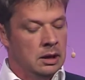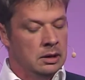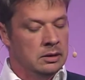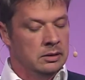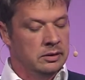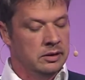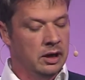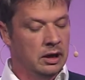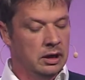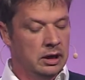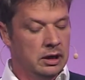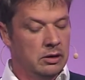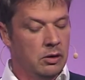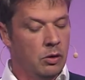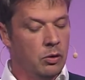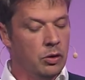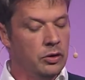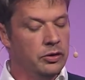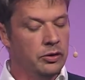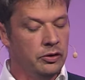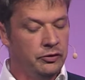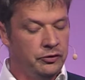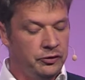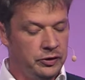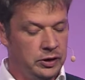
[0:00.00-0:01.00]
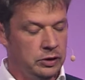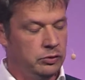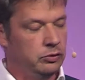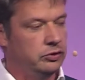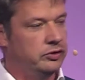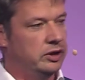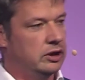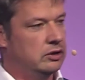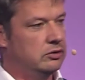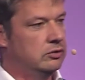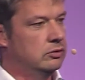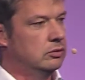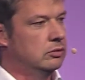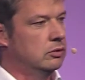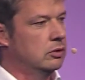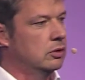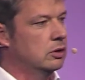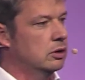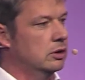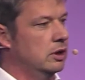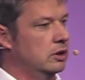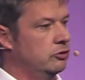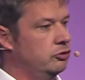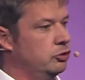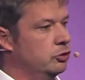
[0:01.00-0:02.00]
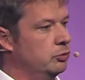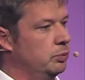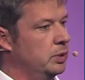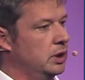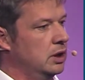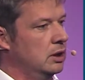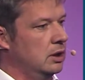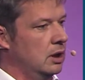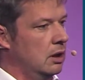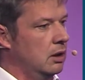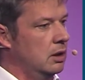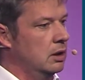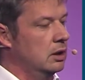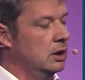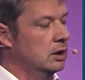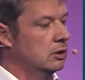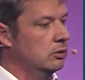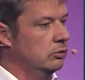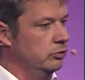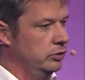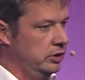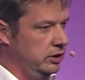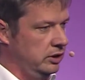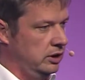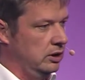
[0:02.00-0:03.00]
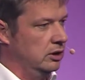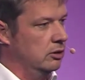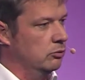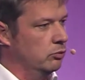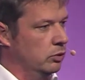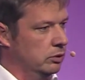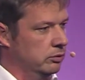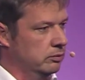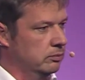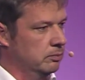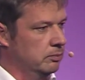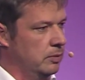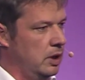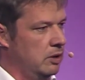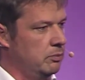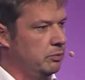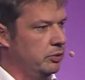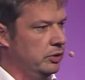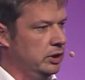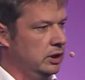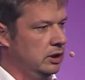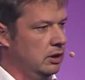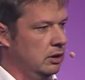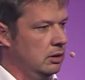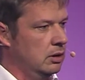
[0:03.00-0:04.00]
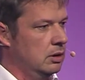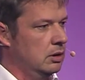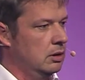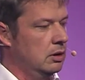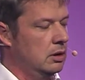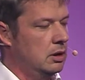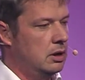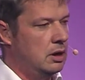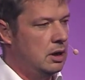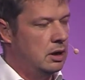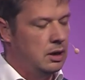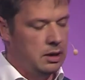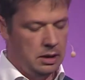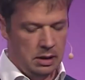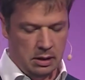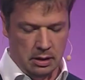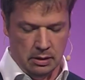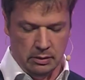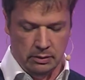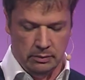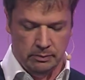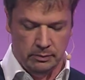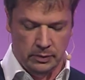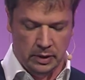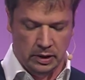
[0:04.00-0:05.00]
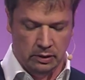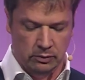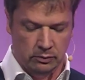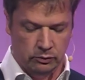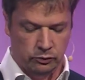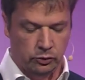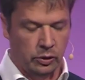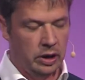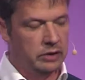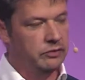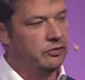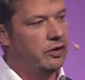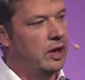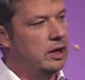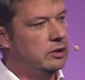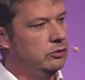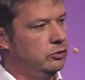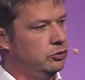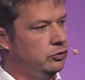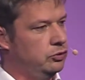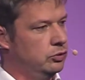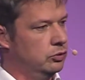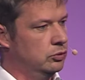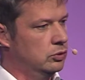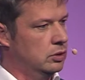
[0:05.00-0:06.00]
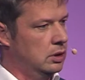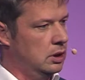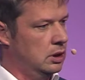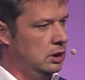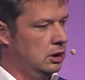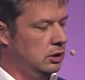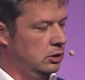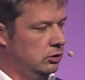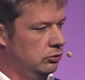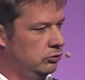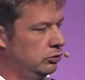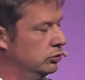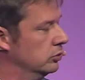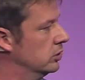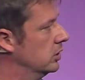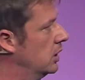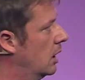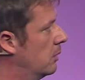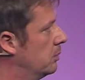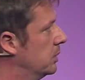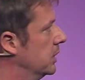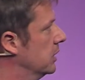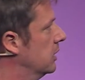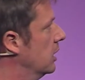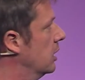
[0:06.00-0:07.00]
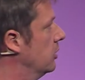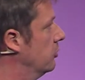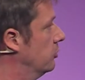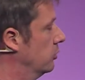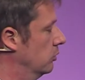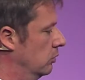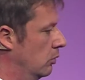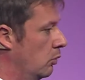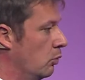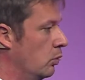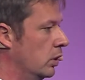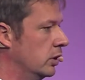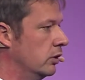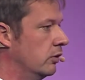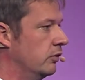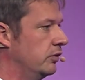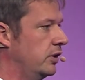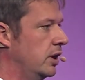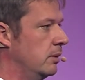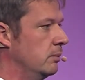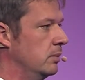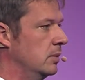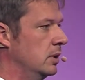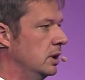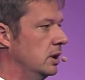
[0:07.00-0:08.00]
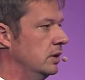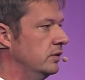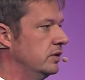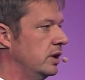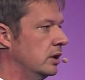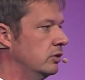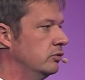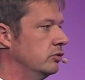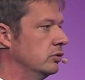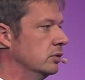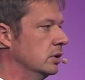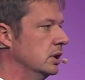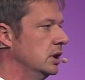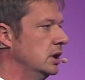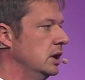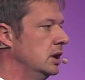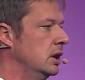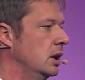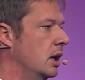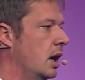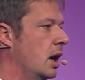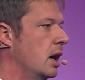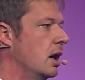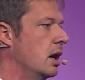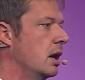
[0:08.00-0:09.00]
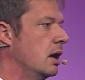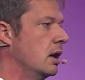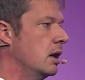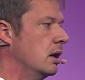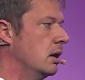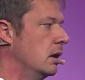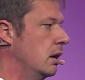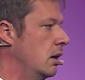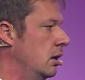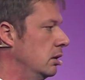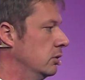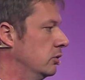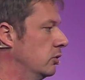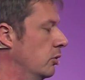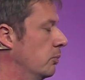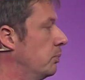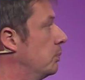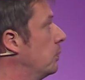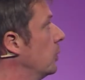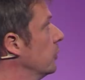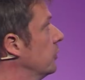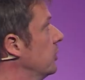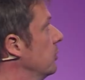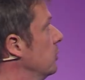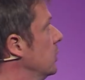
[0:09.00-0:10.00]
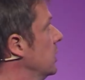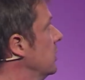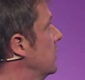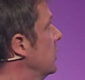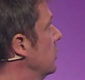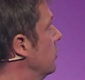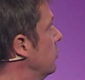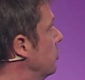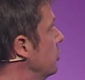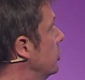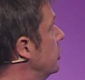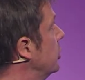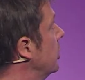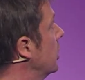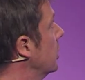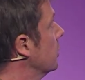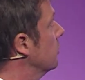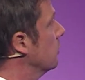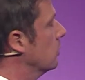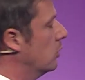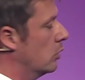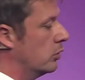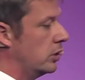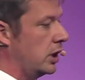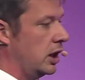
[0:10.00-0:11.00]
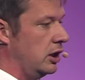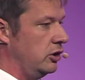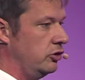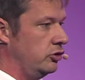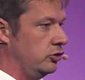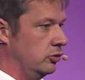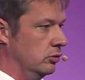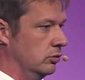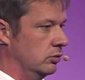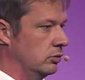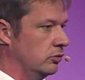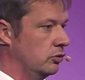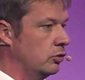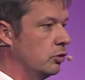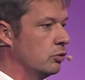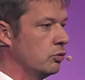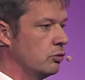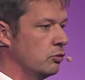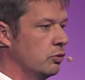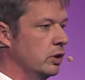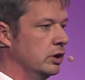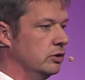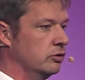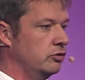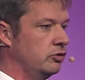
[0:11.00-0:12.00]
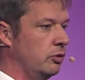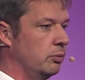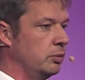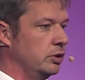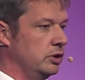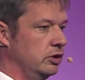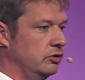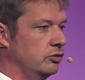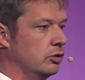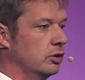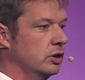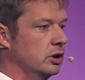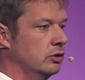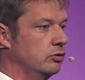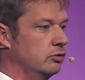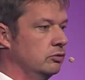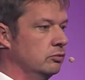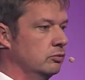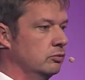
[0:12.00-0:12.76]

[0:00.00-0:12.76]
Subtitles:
There are other features that should be included and that will bring great value to the application. One of them is actually the possibility to share the location. So when somebody is going